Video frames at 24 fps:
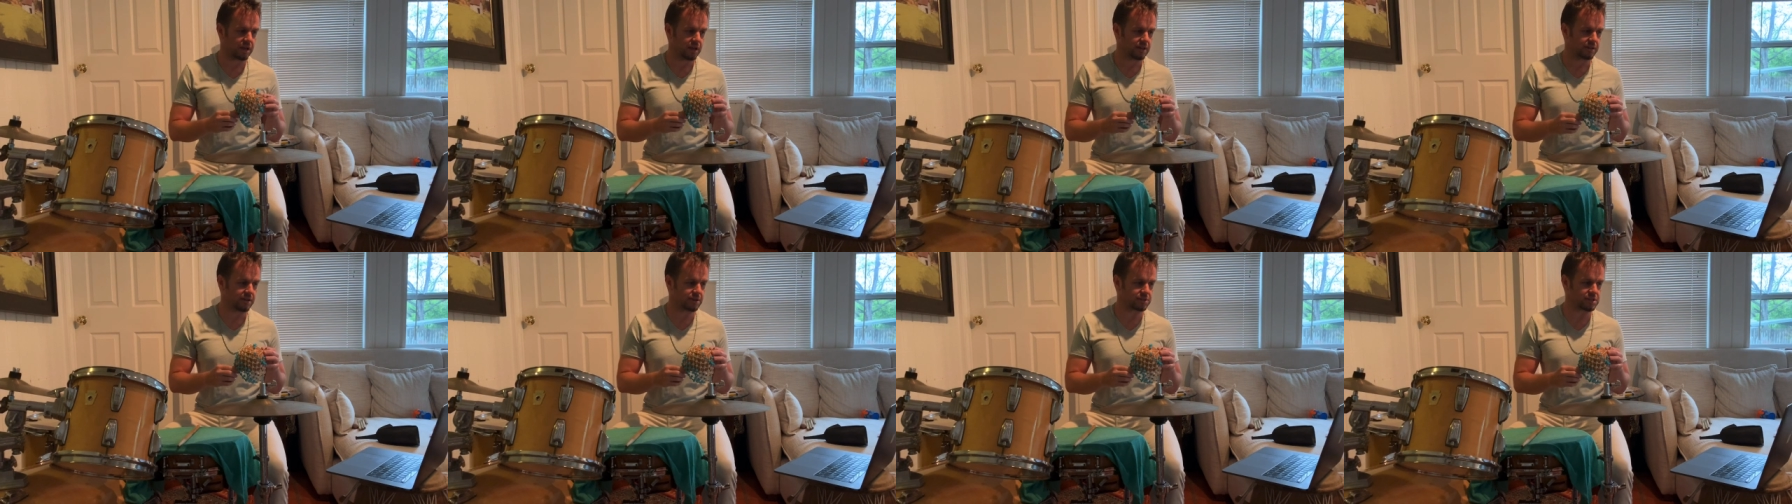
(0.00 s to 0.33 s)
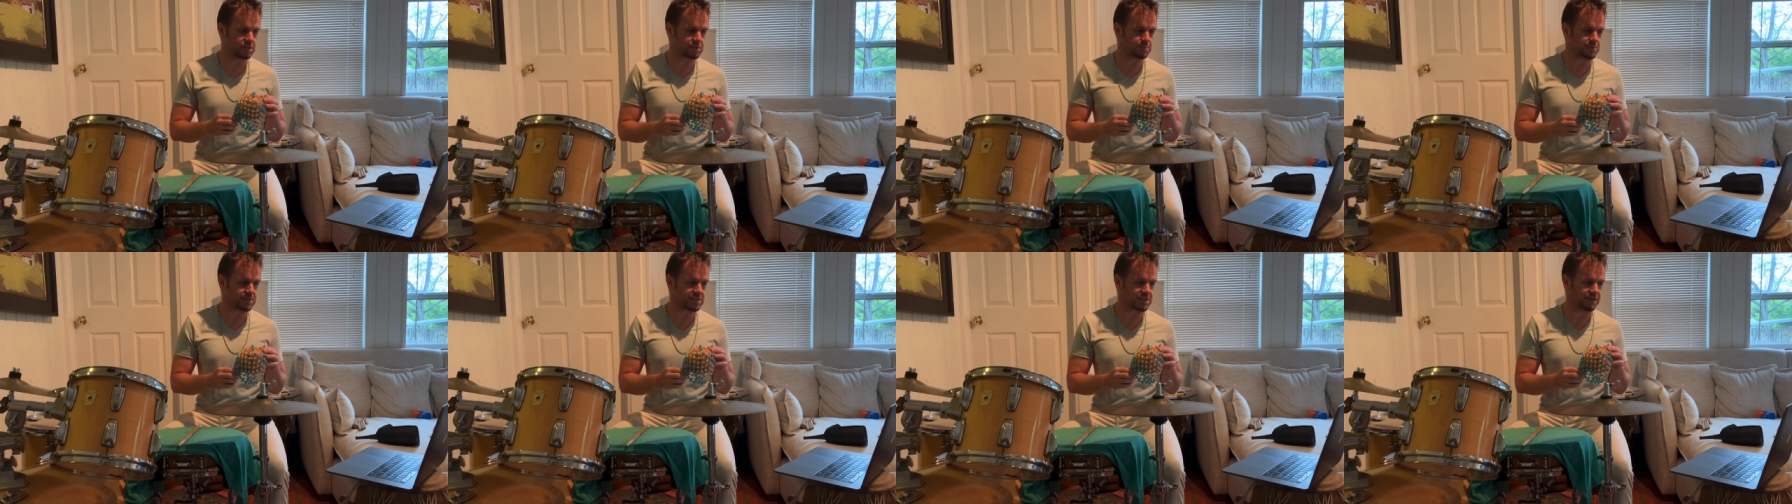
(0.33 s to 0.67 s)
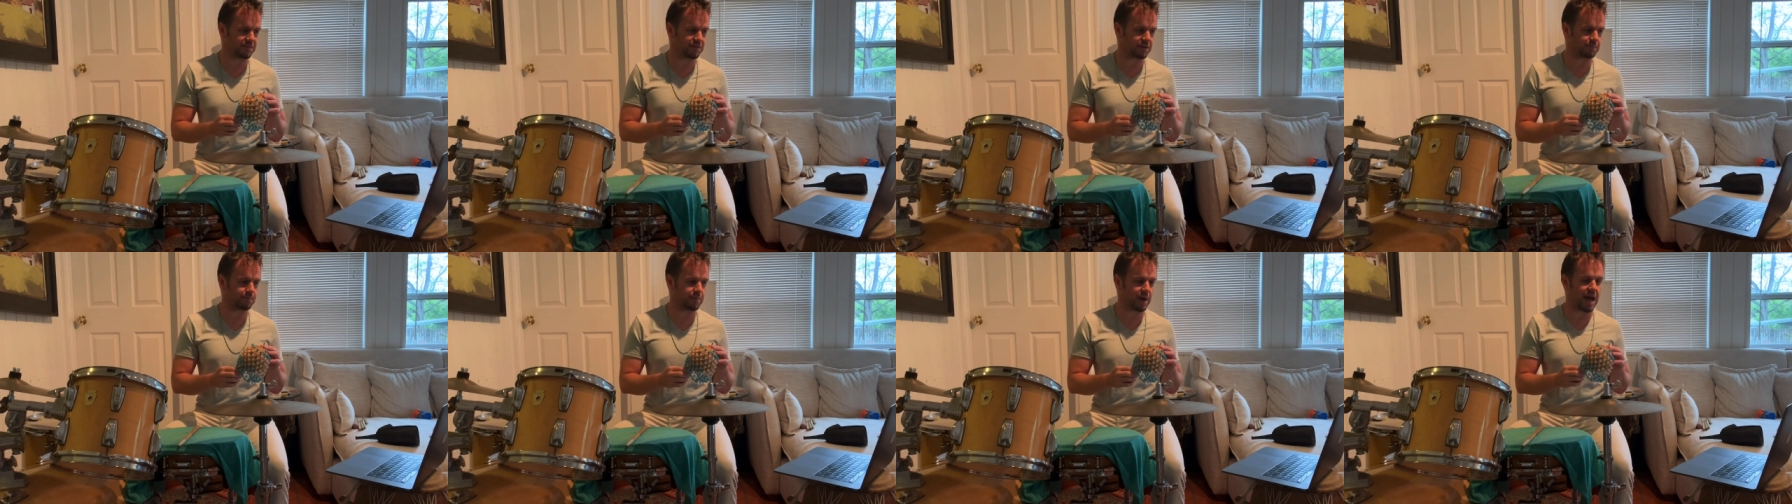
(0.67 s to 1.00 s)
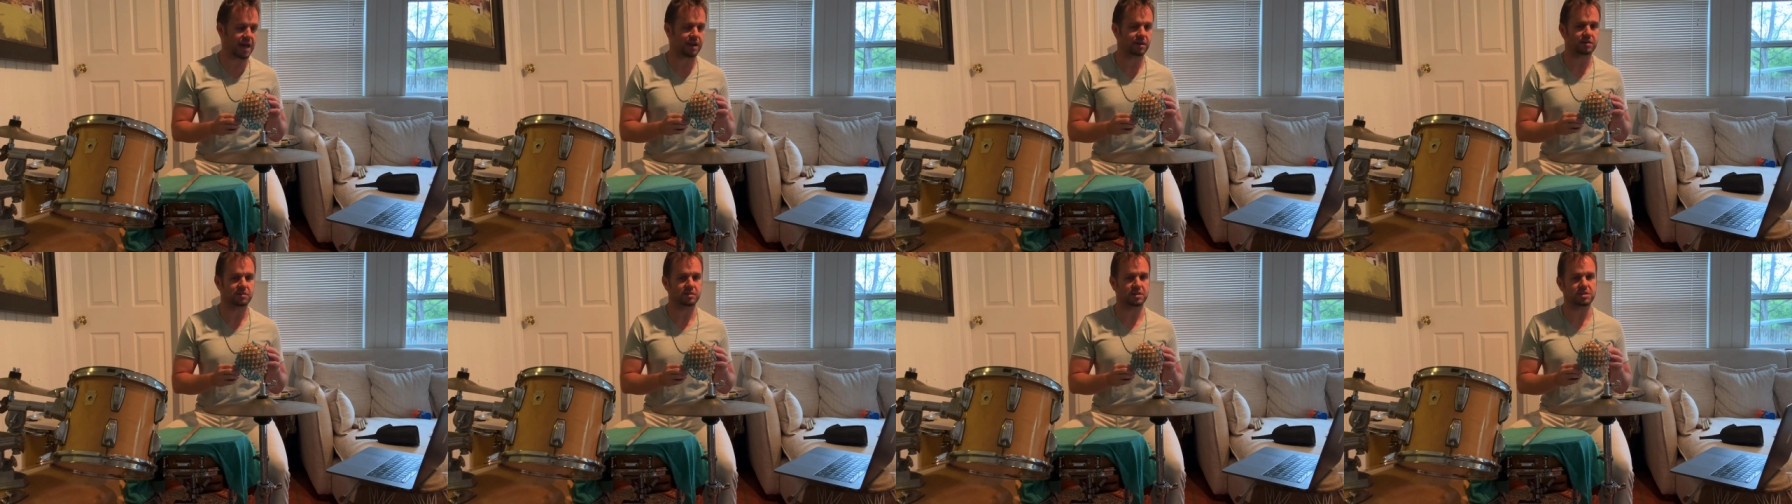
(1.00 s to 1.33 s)
There's a specific
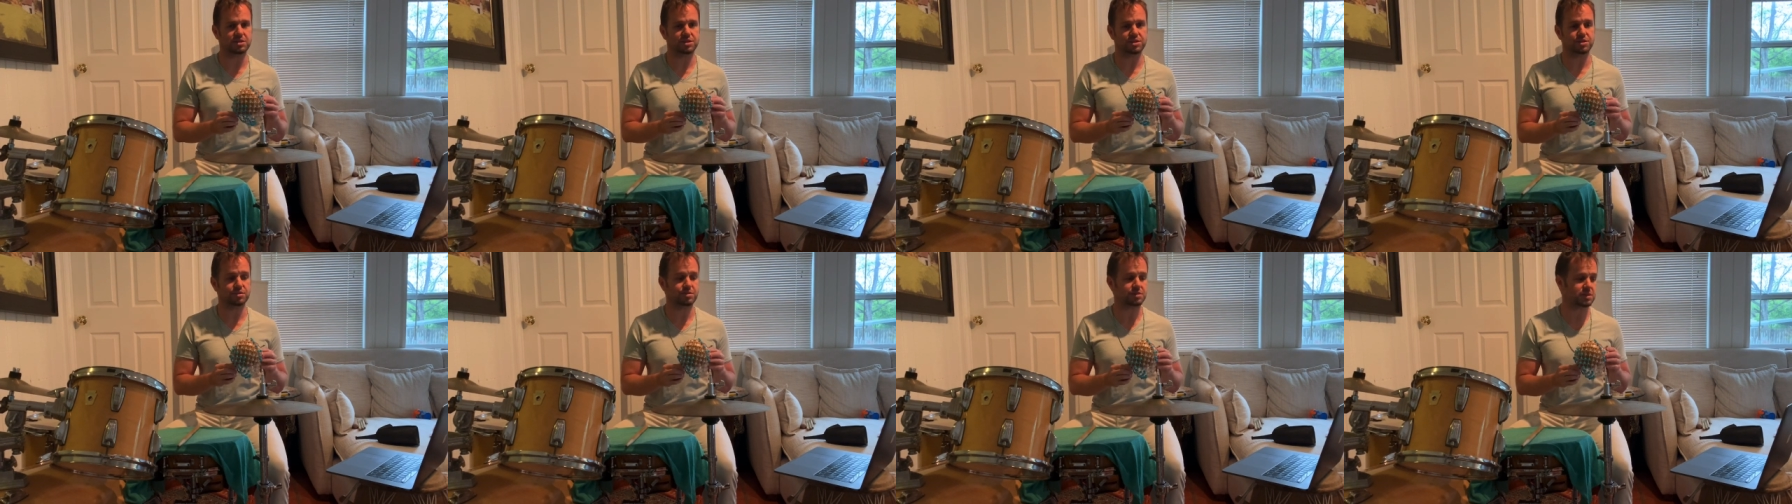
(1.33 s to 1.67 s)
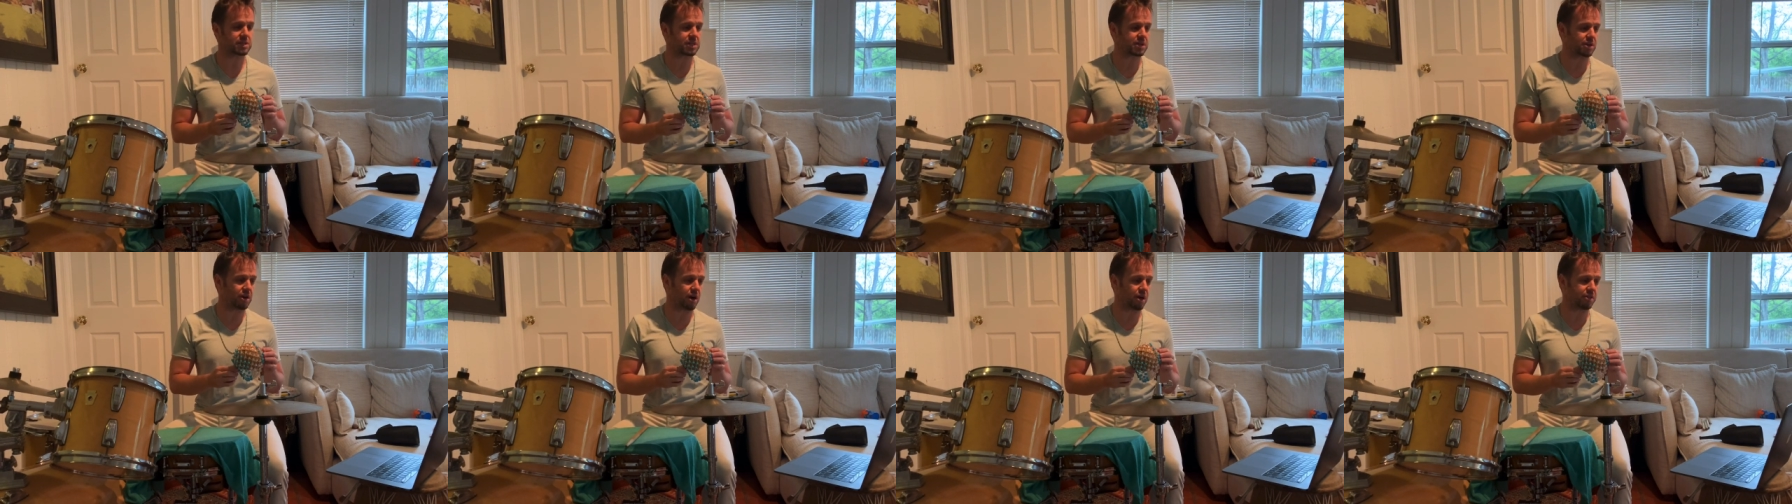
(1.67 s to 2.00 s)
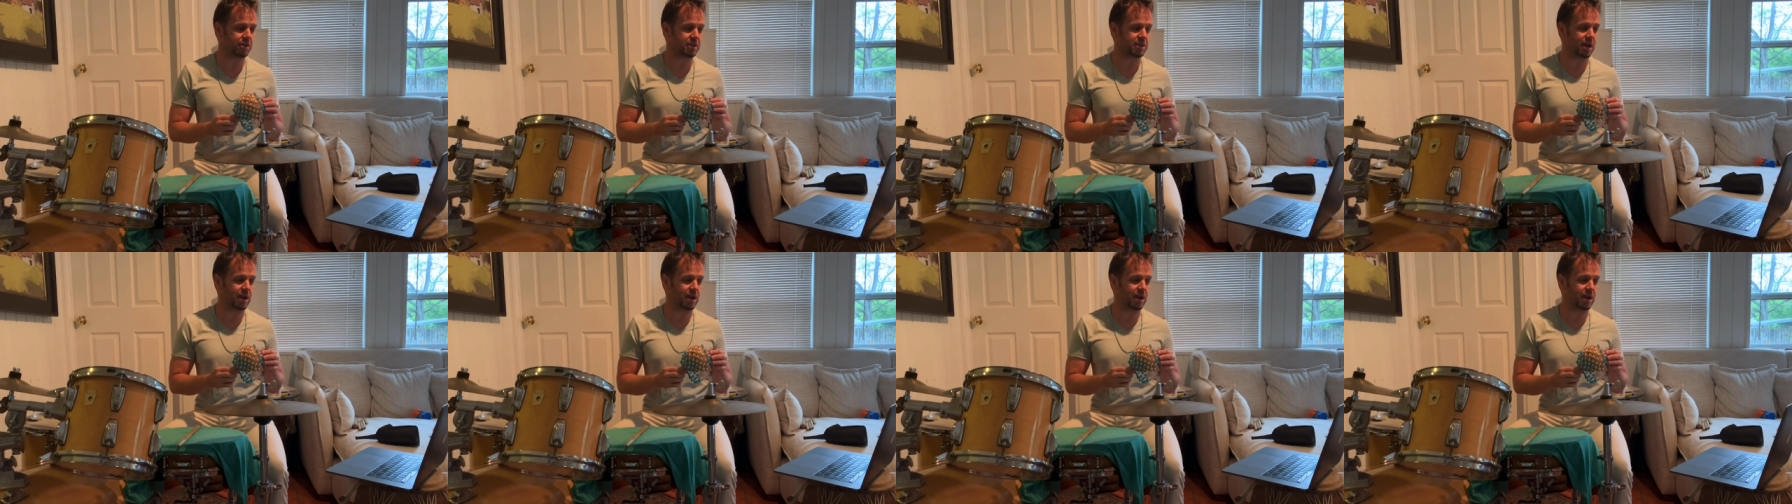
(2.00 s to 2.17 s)
pattern that's used to call the